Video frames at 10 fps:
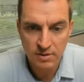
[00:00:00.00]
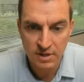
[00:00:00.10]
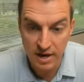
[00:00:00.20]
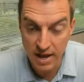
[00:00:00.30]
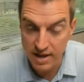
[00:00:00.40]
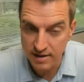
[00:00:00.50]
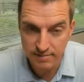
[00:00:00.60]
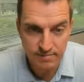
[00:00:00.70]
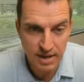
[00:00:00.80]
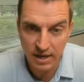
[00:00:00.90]
today
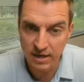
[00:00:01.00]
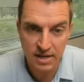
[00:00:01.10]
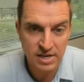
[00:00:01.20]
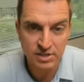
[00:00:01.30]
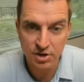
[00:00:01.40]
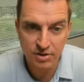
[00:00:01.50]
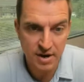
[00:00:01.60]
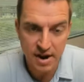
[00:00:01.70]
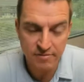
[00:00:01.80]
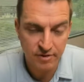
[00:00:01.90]
make it easier
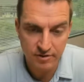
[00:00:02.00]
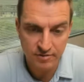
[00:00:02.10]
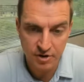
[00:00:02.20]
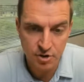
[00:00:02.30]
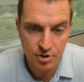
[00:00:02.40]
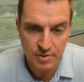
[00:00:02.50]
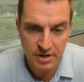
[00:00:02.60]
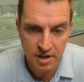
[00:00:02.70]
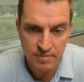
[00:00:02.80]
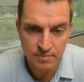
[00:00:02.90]
than ever for you to
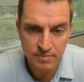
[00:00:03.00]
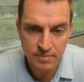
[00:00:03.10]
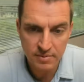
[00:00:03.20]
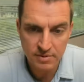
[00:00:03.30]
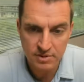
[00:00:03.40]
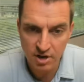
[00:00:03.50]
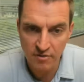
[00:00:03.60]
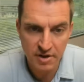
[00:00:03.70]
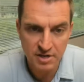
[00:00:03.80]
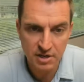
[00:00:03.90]
become
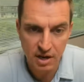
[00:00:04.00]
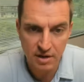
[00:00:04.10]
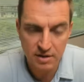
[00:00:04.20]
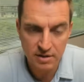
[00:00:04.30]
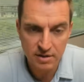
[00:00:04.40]
self-educated.